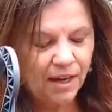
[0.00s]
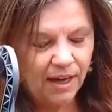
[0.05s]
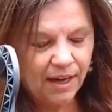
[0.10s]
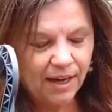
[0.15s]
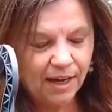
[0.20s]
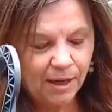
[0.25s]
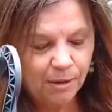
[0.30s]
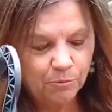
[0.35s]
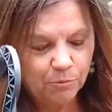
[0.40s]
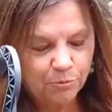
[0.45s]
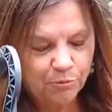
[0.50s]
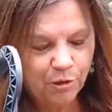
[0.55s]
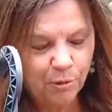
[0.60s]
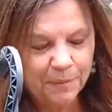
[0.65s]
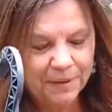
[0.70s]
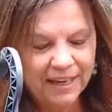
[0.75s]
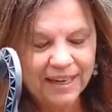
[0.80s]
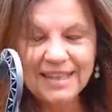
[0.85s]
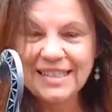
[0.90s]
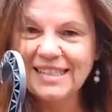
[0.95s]

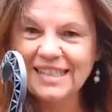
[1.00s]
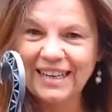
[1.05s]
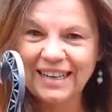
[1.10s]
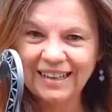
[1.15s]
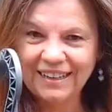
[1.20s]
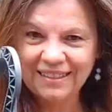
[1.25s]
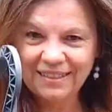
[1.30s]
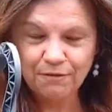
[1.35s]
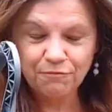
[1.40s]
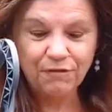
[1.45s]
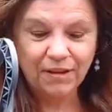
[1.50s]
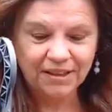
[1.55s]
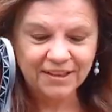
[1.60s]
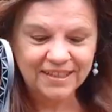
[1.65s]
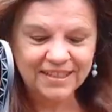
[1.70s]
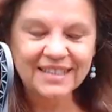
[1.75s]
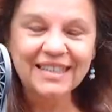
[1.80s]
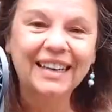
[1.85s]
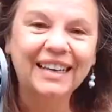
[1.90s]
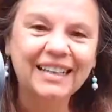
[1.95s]
propagating the
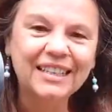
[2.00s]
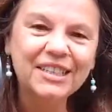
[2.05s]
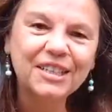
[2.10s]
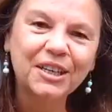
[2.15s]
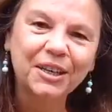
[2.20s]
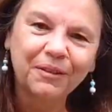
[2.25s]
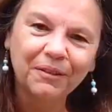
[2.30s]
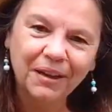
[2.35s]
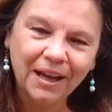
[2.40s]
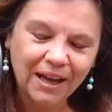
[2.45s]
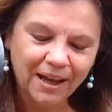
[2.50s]
runners into